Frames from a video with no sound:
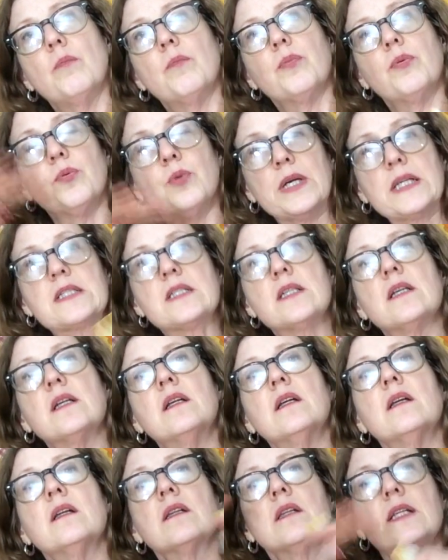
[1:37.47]

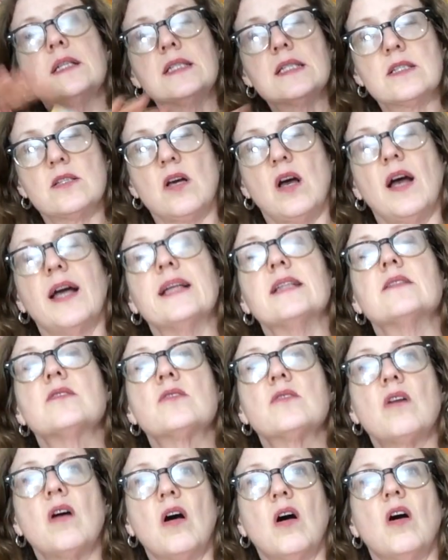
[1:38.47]
printed the
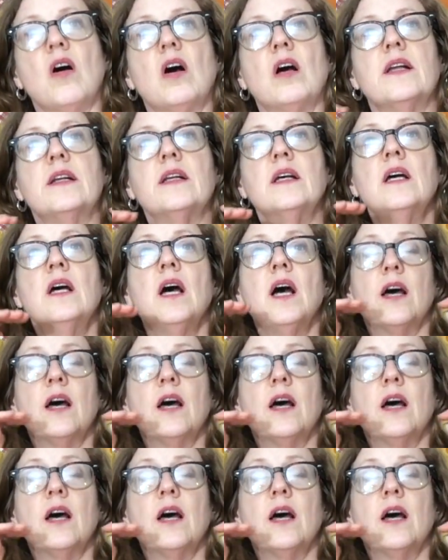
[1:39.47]
designs on